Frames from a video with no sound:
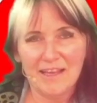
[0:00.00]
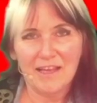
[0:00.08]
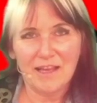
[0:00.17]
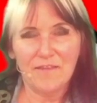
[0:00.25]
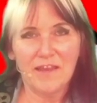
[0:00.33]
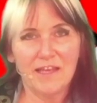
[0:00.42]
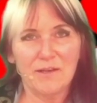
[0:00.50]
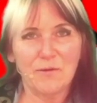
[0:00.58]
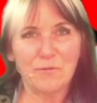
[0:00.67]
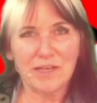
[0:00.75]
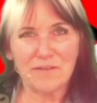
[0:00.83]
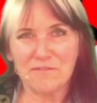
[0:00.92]
And then
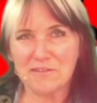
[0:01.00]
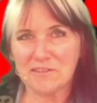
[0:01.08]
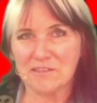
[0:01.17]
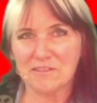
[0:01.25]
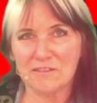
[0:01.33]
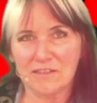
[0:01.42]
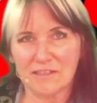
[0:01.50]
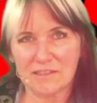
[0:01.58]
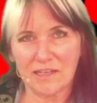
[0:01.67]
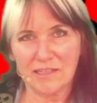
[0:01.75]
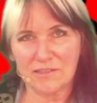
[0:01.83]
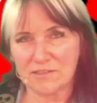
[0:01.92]
when I first learned this,
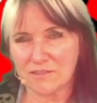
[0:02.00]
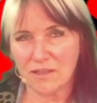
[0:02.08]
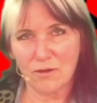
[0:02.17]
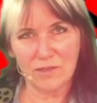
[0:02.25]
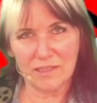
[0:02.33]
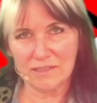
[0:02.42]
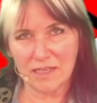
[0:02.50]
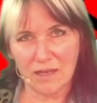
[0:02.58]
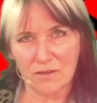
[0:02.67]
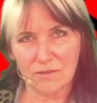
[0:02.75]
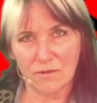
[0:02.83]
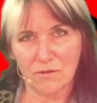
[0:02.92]
I slowed it
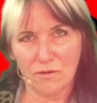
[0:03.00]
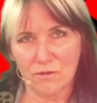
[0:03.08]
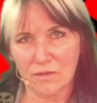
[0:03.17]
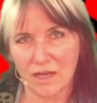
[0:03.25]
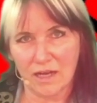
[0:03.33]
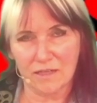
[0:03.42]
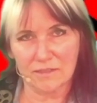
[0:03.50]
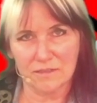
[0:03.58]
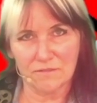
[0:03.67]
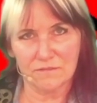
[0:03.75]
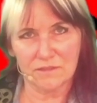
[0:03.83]
down a whole octave,